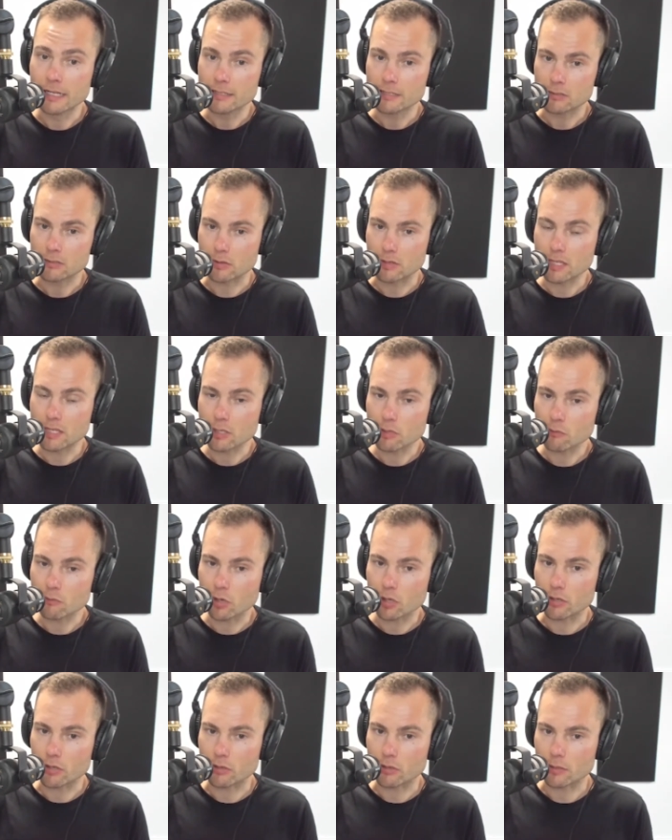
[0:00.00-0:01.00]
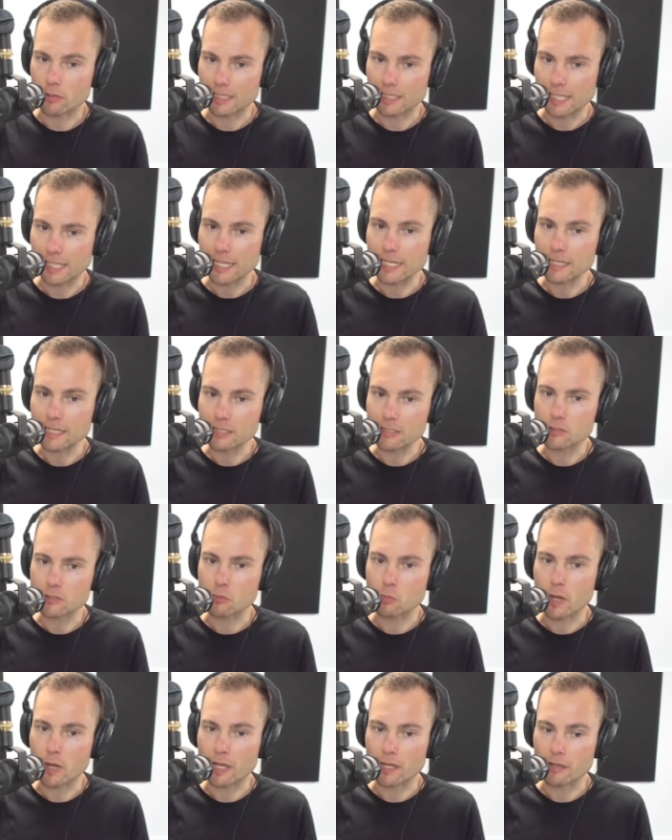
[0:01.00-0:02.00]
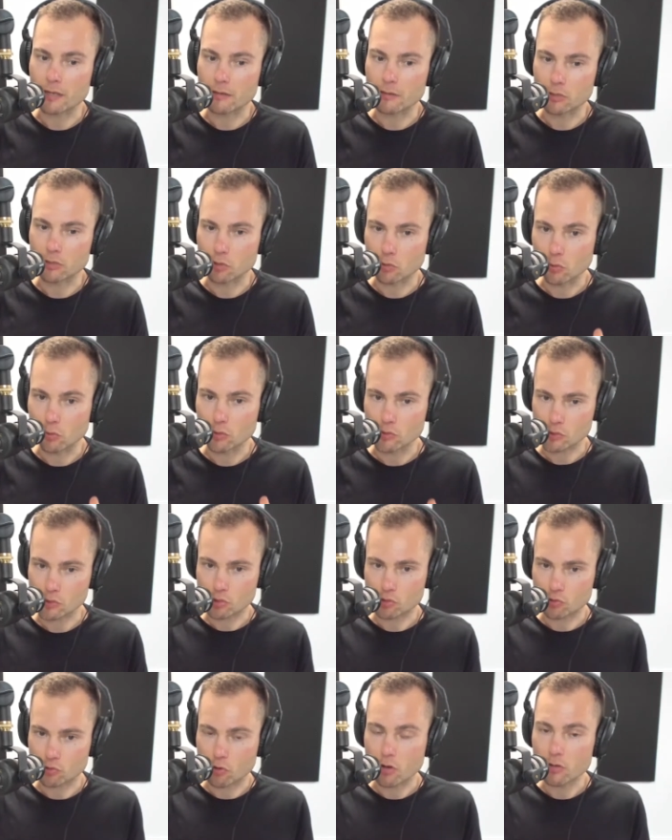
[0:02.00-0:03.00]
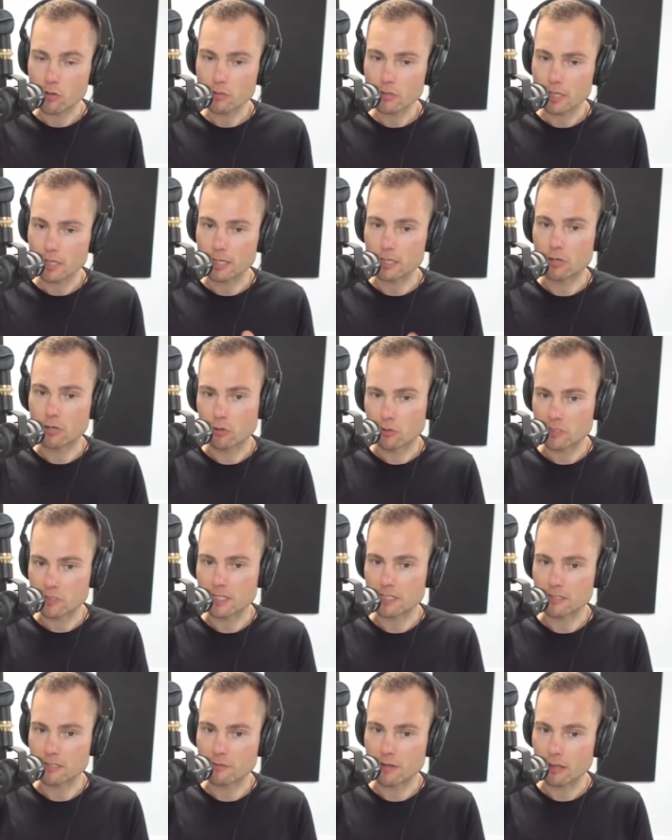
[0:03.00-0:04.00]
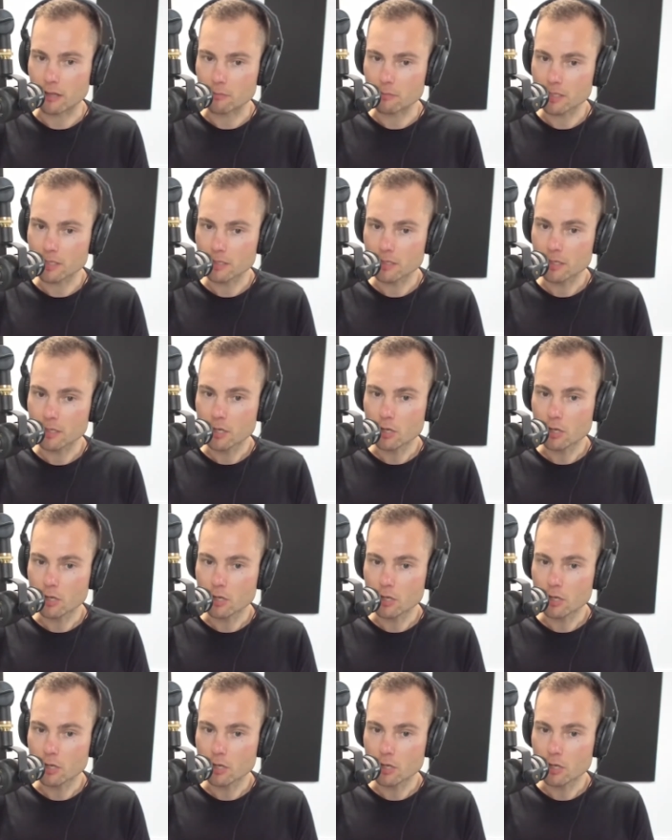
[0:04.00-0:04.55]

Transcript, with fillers: So I think you've got to lean into where you're strong in content development